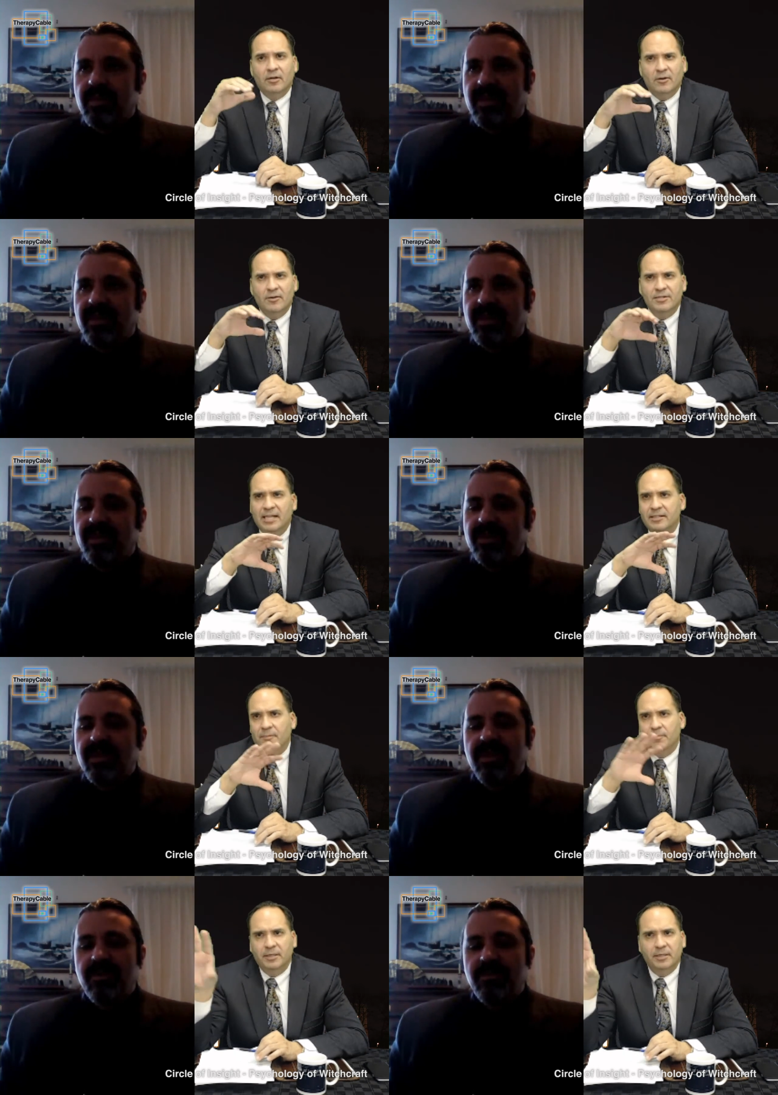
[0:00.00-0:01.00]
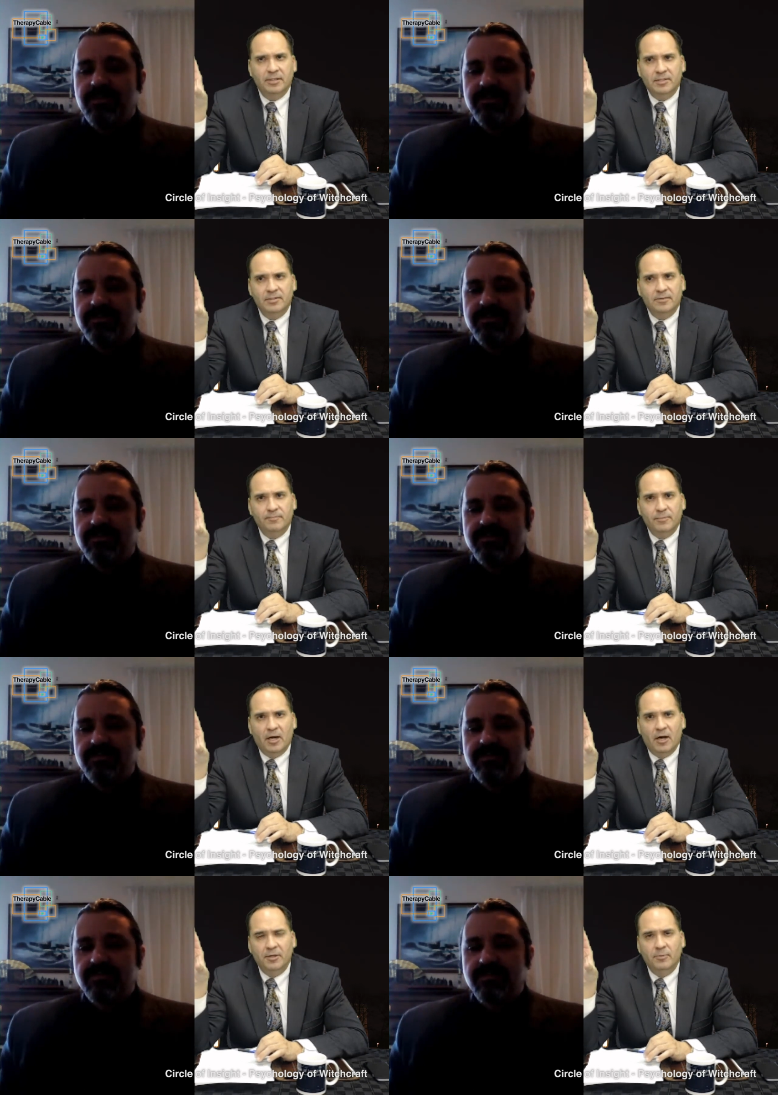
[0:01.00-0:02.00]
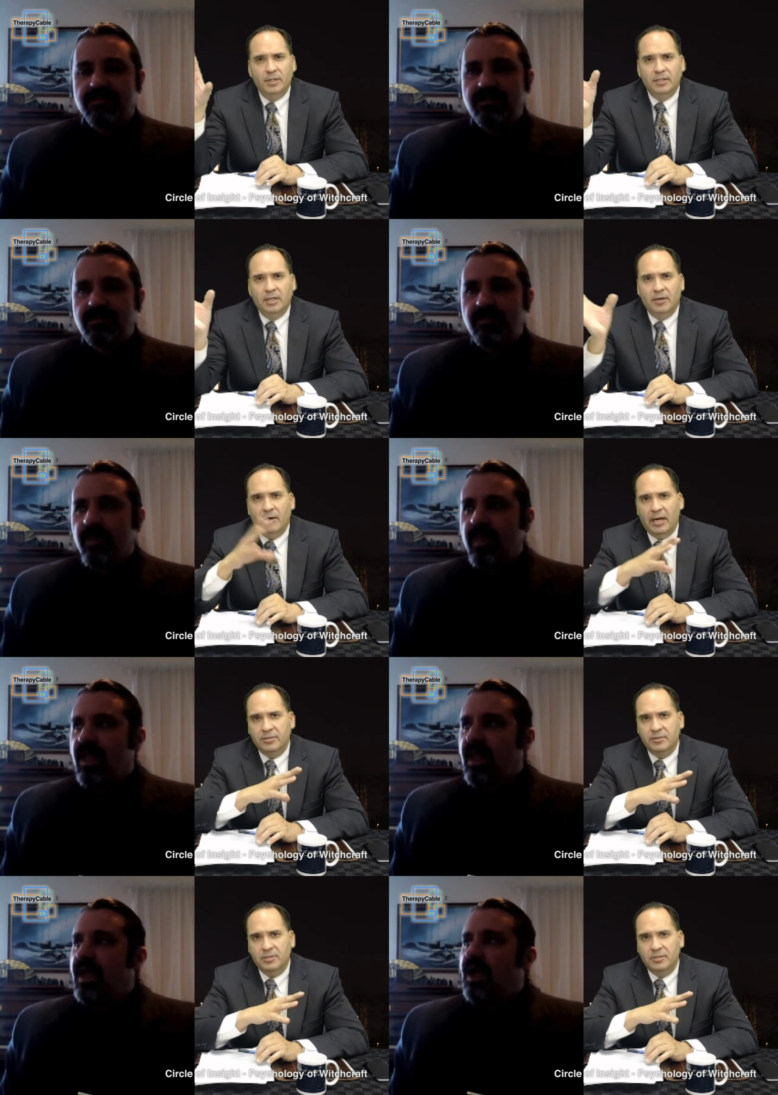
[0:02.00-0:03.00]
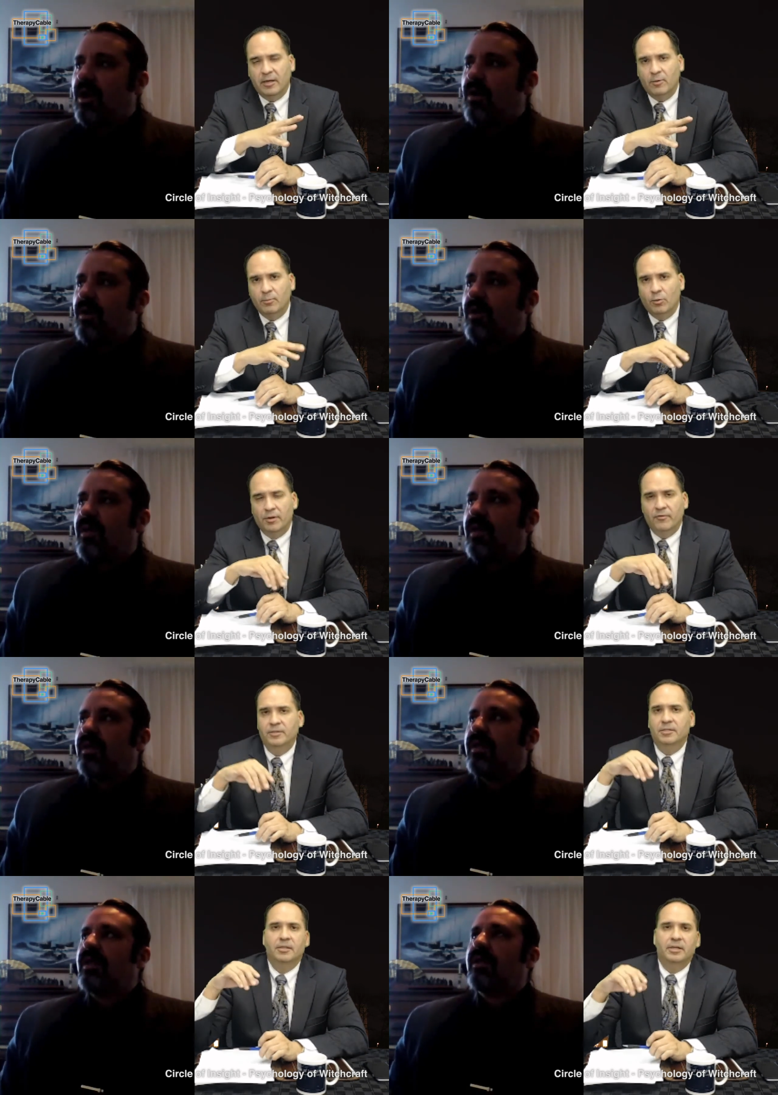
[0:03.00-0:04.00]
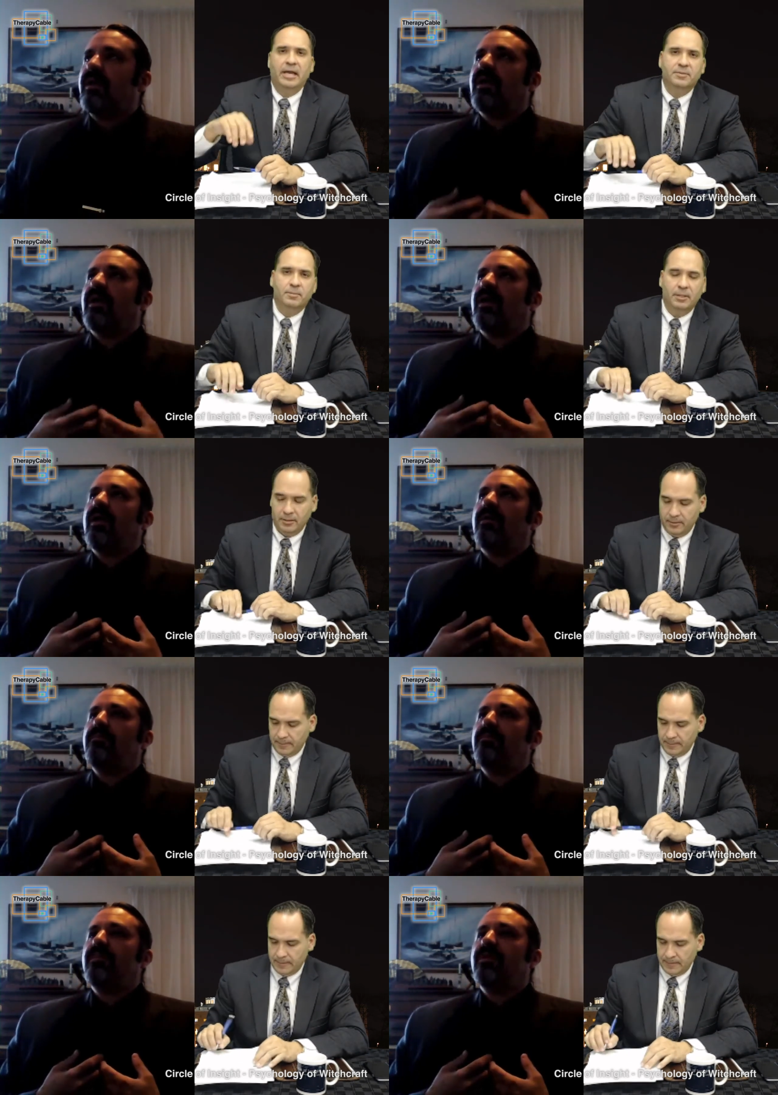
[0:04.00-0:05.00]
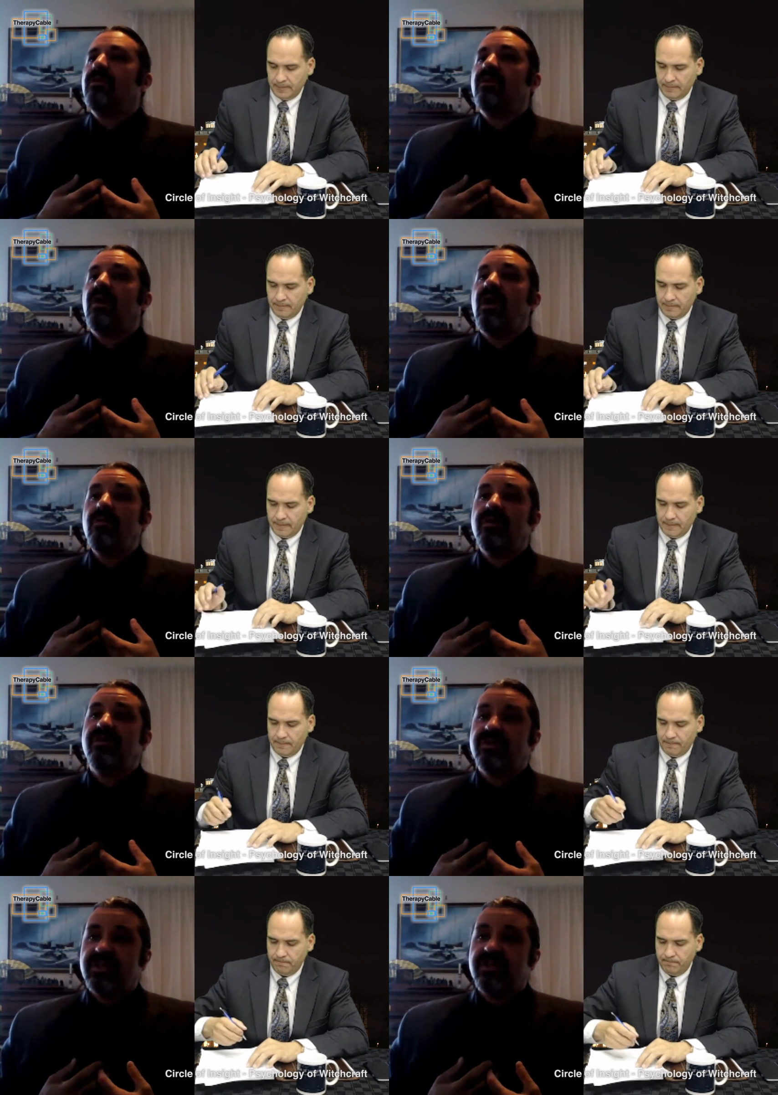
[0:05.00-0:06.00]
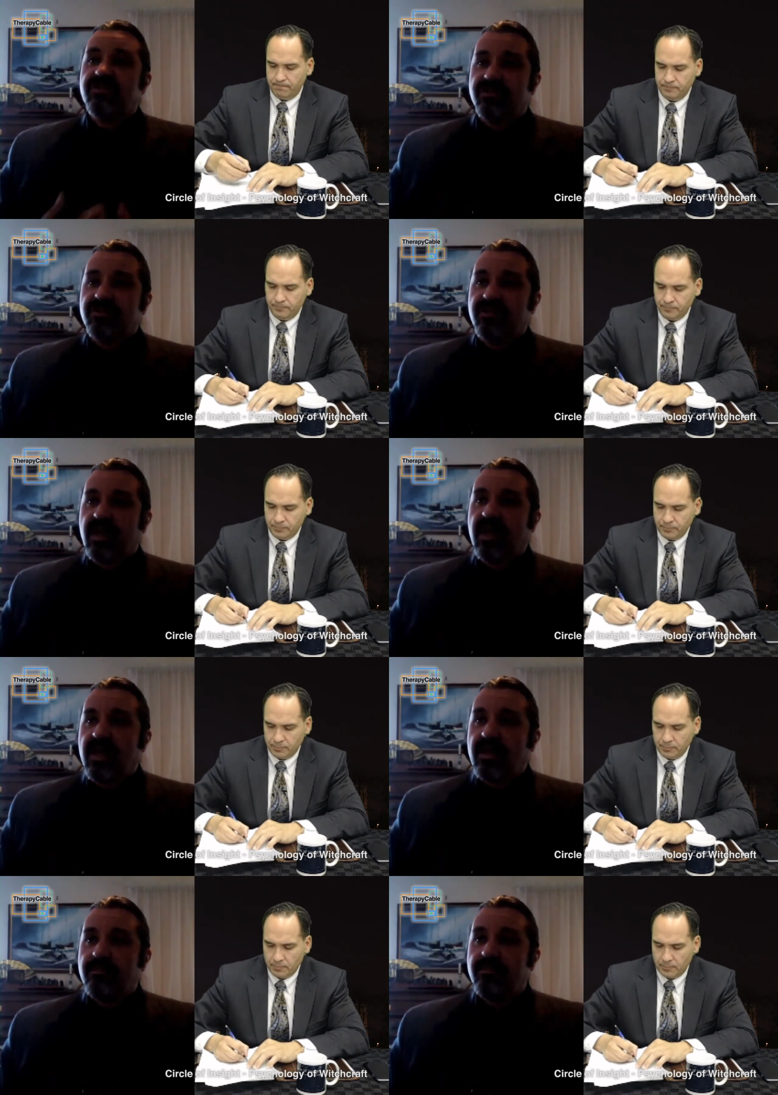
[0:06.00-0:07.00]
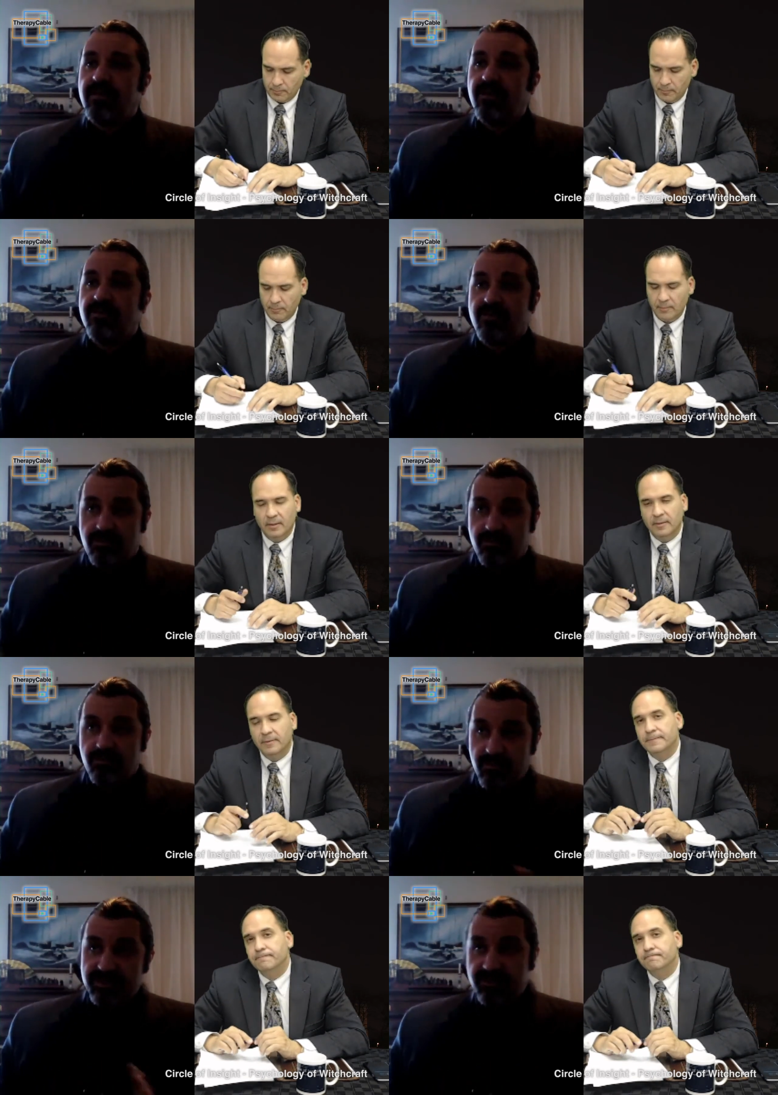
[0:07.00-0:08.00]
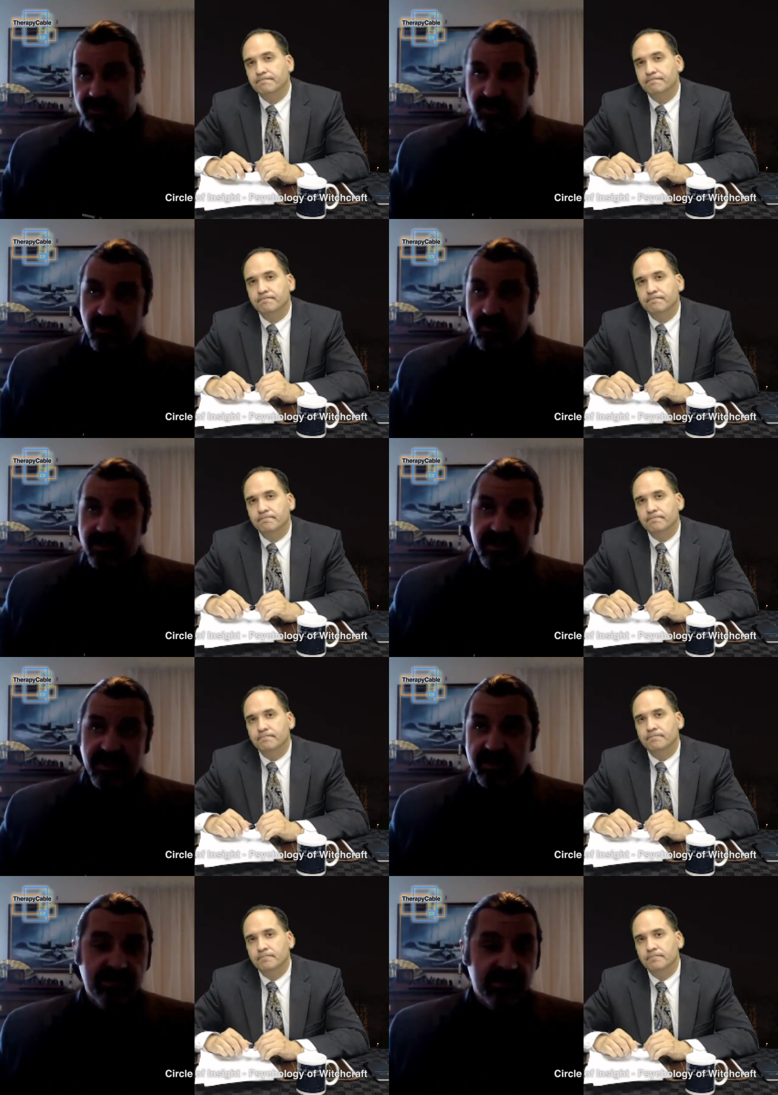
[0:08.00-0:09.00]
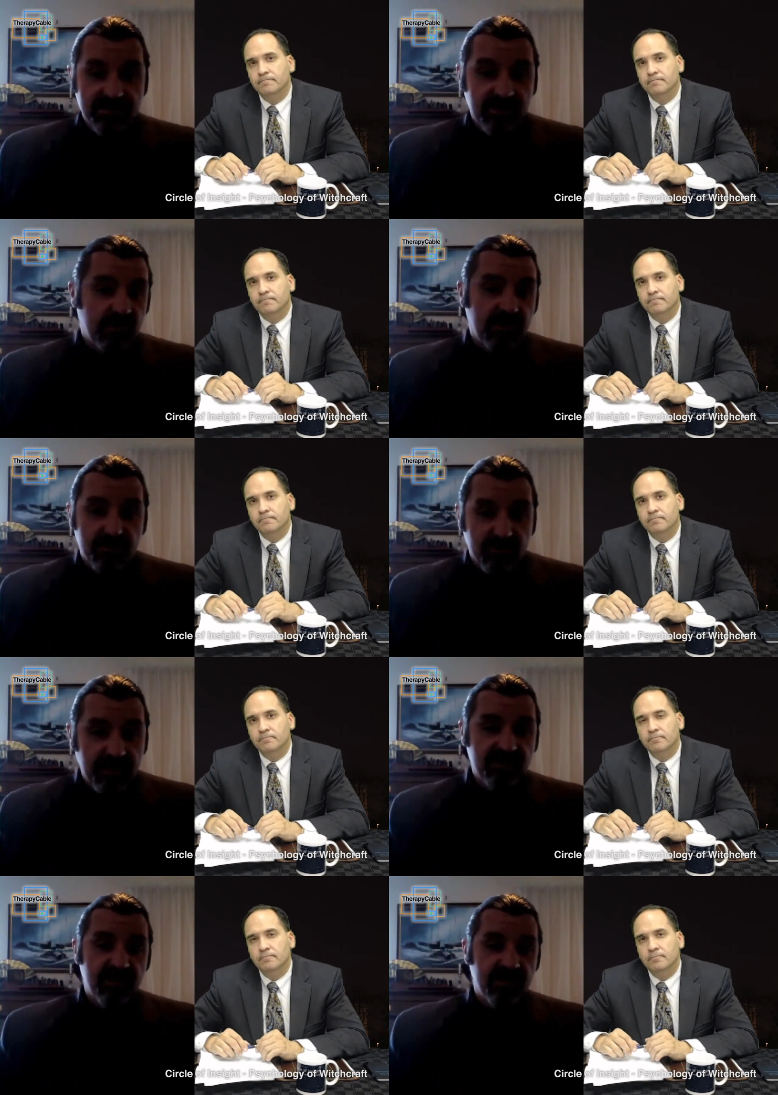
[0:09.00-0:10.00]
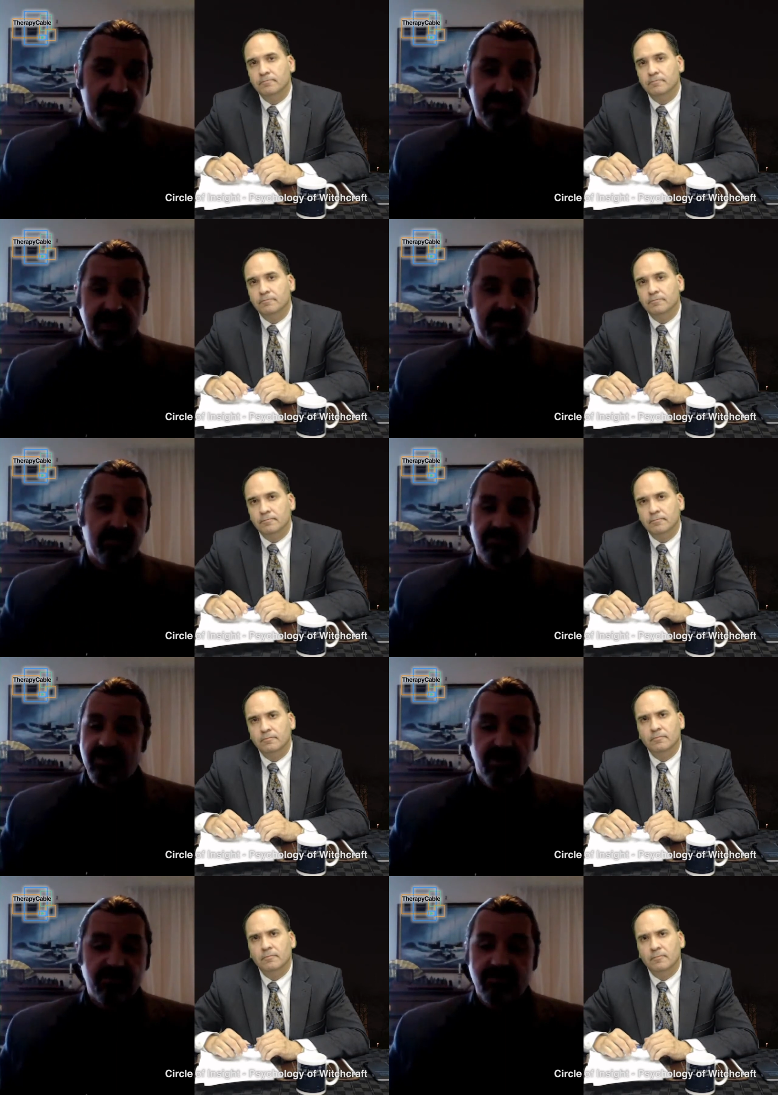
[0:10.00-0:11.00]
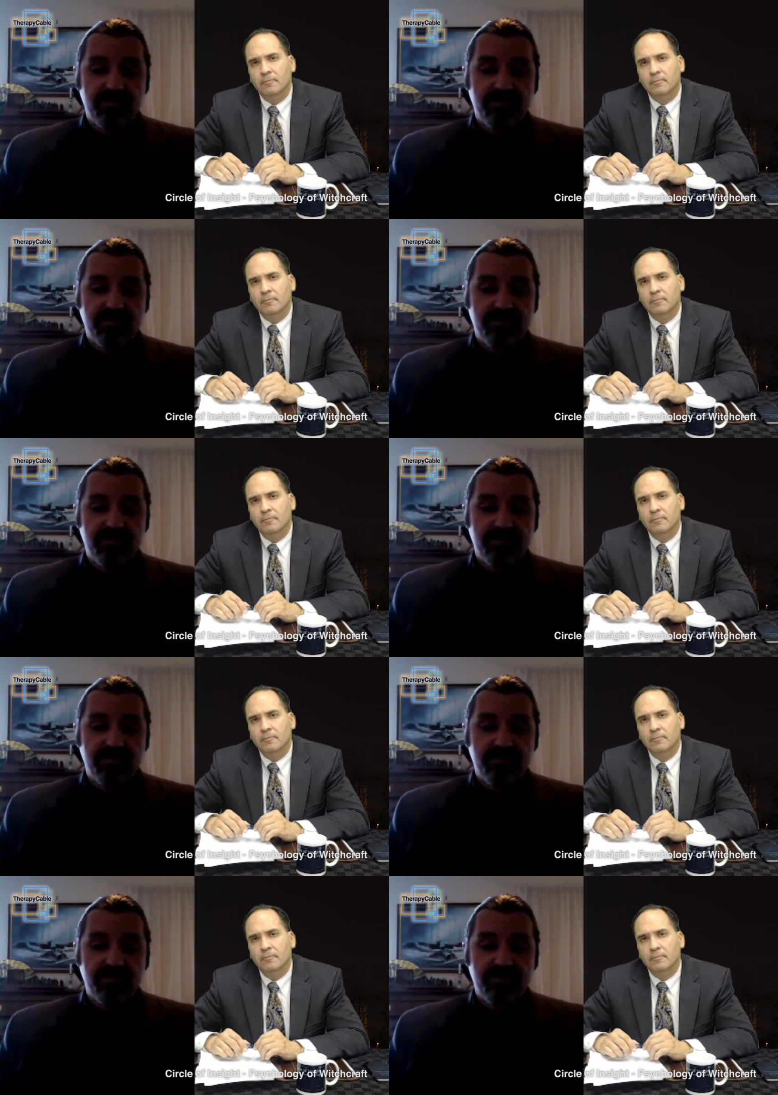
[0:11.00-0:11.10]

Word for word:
Speaker 1: Or is that completely just Hollywood, and they're actually staying with more of the fertility aspect? Um,
Speaker 2: look, I would suggest um, most witches I know and encountered and dealt with in research, and even, you know,